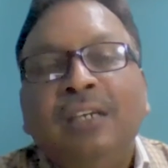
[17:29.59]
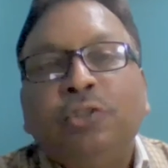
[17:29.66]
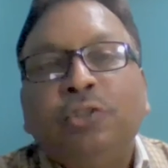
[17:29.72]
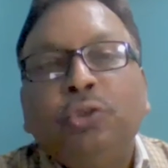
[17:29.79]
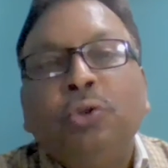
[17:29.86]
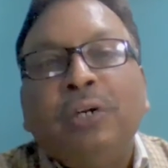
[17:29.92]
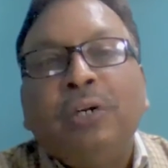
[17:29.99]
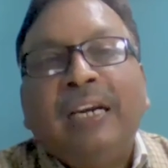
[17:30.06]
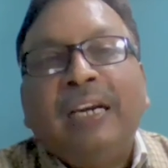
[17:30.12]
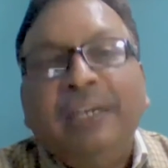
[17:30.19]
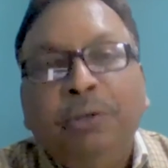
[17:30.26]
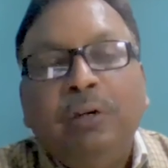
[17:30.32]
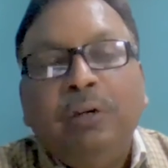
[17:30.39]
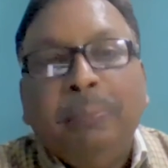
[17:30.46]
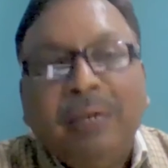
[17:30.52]
So can
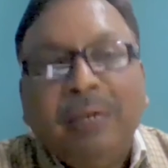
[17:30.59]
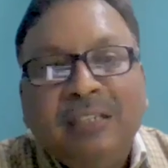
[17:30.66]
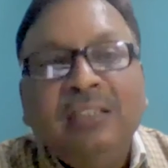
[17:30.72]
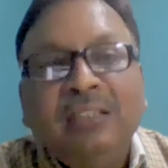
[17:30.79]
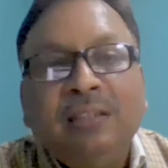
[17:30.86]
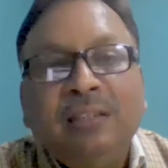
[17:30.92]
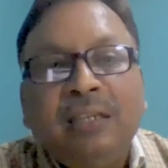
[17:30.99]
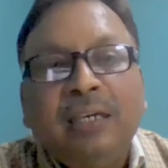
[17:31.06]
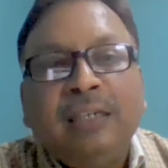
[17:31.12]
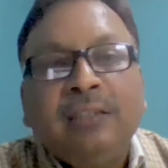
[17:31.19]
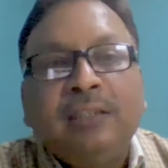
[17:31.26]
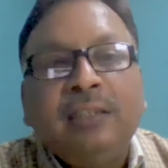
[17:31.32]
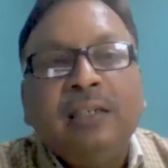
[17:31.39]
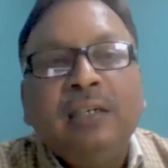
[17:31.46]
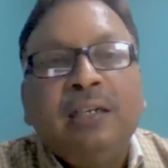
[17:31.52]
you imagine that
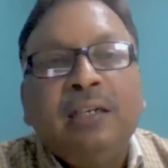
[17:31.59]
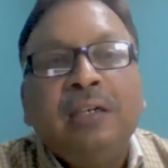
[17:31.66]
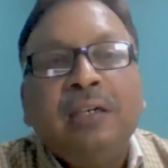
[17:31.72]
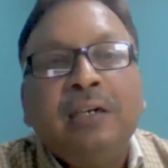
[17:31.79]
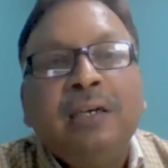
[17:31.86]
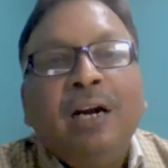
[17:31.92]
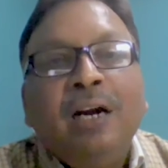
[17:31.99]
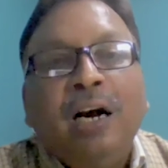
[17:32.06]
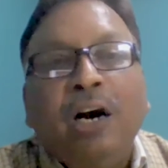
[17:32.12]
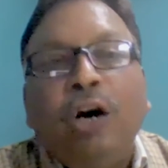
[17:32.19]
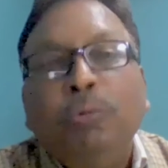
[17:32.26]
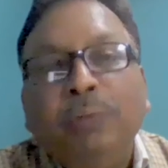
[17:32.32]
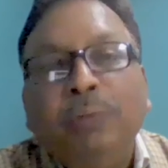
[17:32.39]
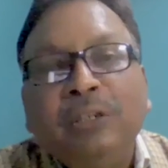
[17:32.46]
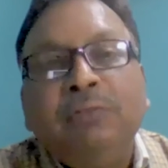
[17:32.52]

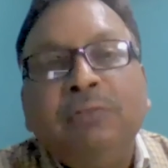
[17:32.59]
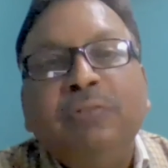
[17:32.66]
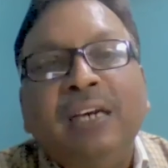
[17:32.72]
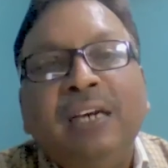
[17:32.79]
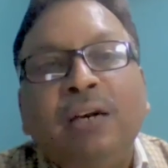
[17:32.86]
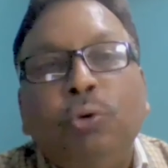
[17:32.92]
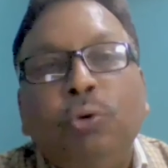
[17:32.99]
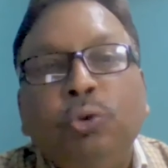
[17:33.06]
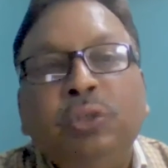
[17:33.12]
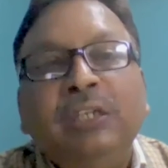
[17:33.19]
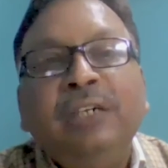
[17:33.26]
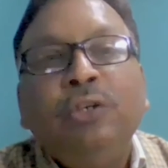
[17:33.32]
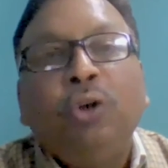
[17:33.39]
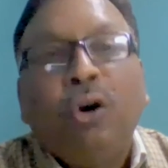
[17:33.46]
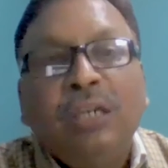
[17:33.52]
how much we are
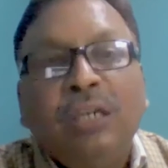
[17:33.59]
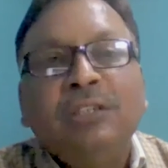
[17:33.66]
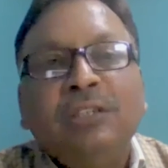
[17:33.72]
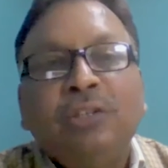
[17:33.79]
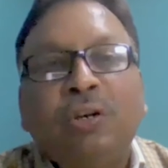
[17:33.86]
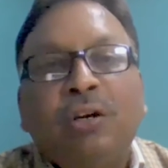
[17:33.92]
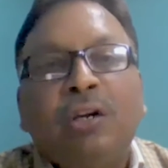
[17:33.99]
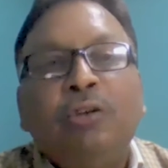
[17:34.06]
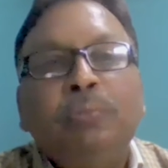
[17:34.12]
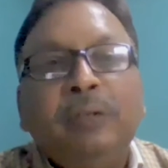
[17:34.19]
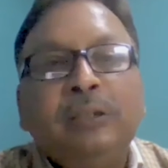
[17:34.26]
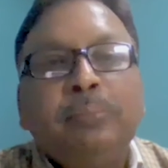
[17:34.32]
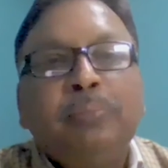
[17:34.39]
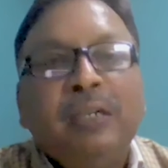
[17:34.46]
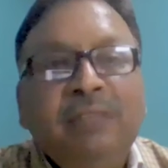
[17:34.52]
losing dollars or how
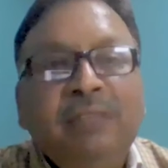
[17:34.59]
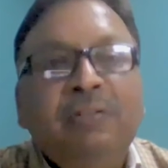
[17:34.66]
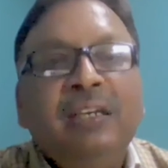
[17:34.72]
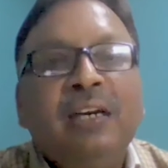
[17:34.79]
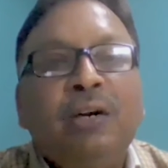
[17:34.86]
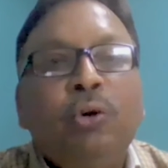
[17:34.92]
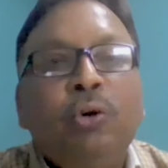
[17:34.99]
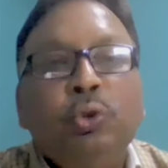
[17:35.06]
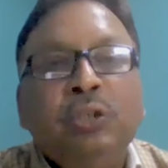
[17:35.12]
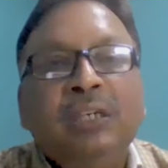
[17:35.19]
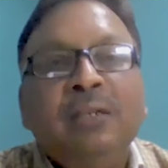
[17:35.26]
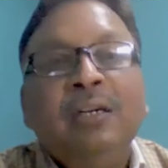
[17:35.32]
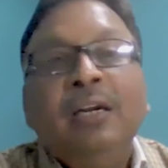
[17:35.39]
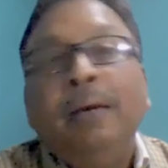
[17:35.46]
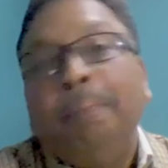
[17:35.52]
much money we are
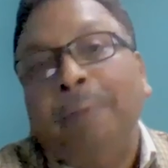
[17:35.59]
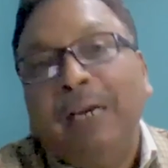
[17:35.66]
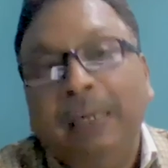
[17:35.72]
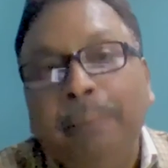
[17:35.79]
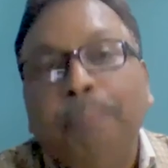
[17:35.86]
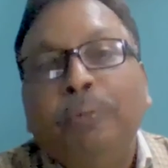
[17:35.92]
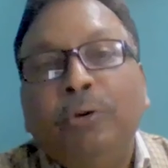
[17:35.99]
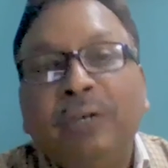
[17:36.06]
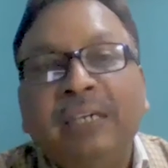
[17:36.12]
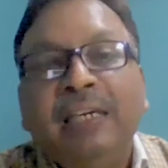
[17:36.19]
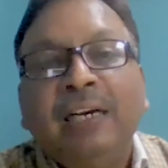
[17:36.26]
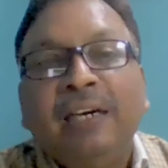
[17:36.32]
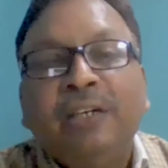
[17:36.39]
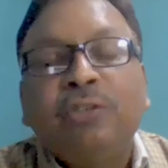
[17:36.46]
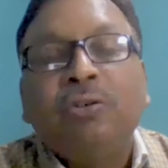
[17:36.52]
losing by
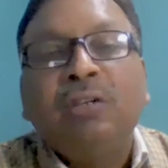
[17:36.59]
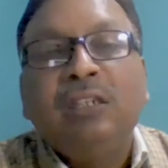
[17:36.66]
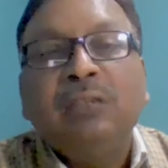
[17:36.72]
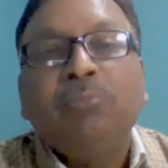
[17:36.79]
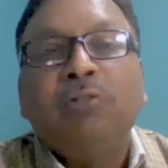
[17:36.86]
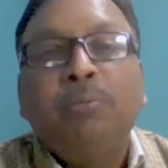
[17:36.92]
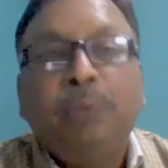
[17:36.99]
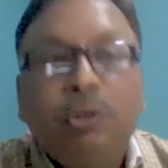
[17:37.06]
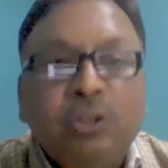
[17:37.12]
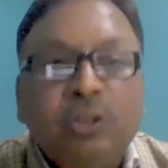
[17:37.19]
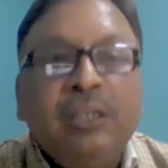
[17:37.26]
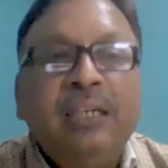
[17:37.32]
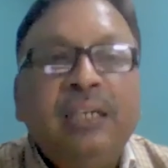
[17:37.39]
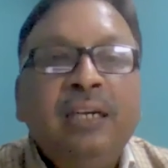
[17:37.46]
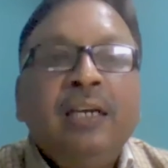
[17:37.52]
importing electronics from
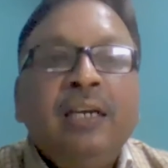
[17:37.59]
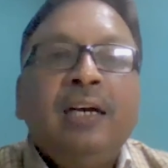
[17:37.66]
outside?